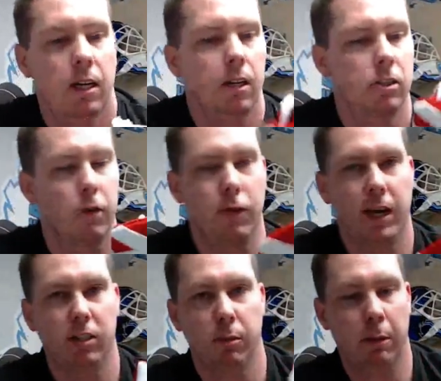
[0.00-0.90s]
So if you
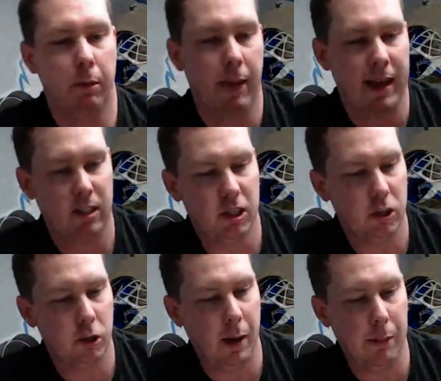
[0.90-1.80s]
guys remember back to
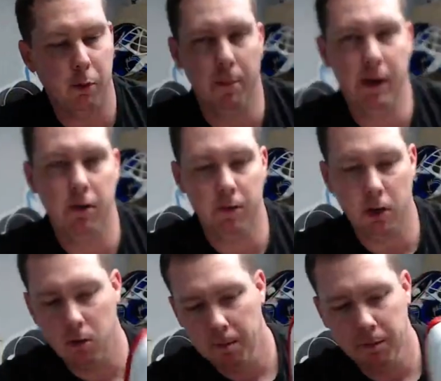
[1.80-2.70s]
my premiere
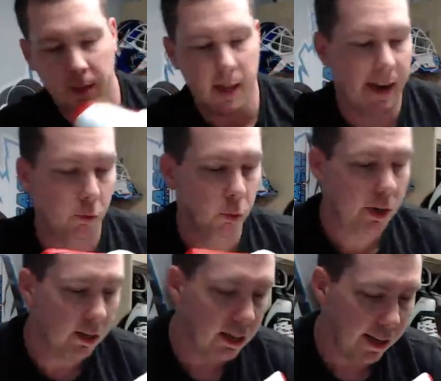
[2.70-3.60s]
review, I
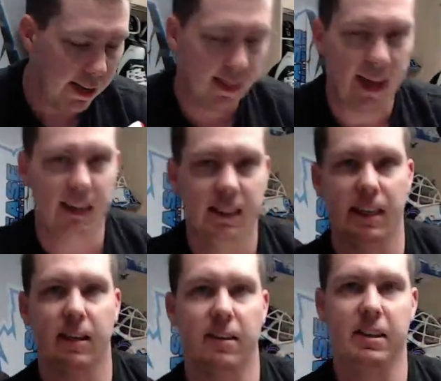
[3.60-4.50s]
really like that,
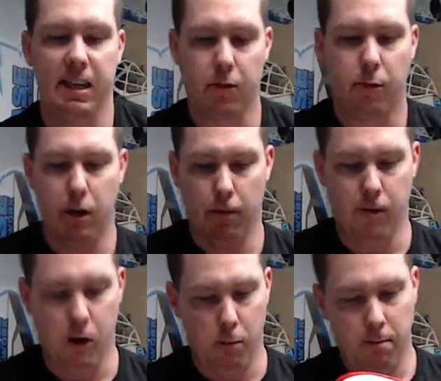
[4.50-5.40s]
uh, the D3O
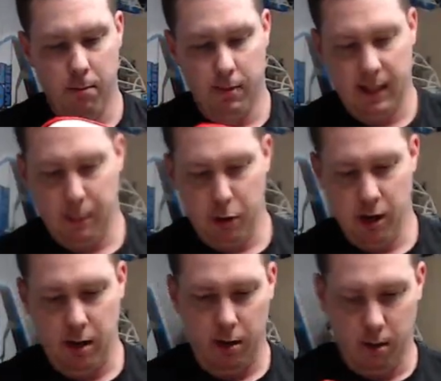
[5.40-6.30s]
foam that they put in
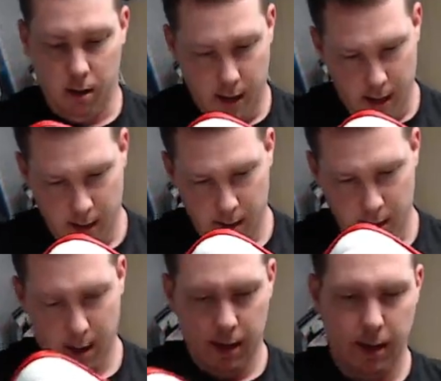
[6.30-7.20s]
it.
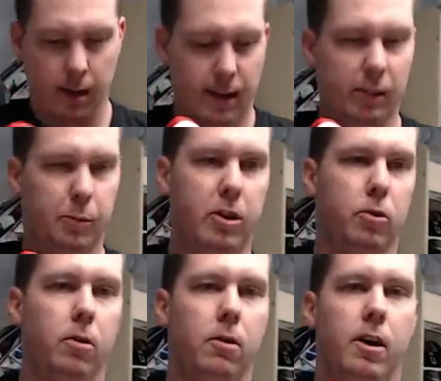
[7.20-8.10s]
That's pretty
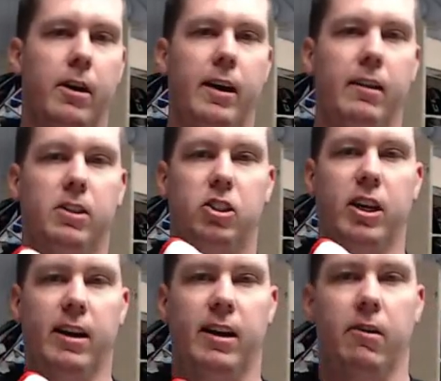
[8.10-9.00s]
cool. All right, let's check it
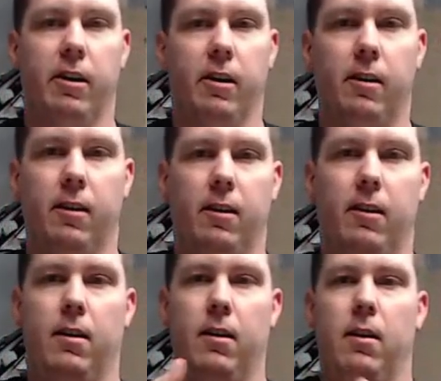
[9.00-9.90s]
out here.
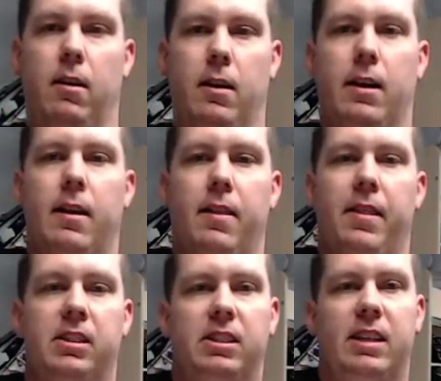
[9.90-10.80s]

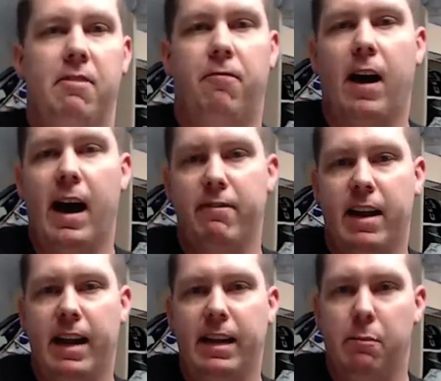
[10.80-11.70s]
This is a
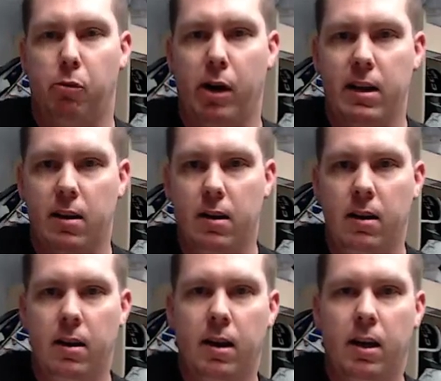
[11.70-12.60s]
590 break.
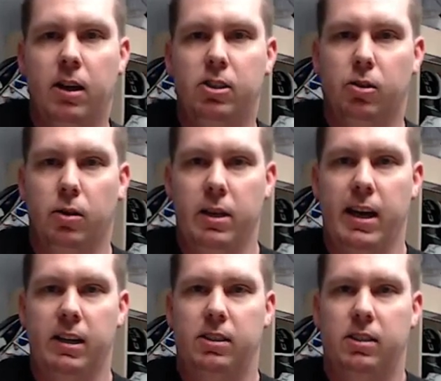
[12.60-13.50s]
So
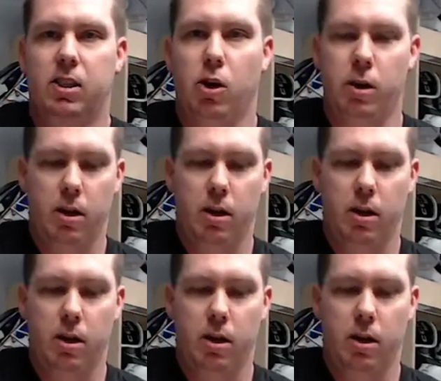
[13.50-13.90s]
yes, Tony,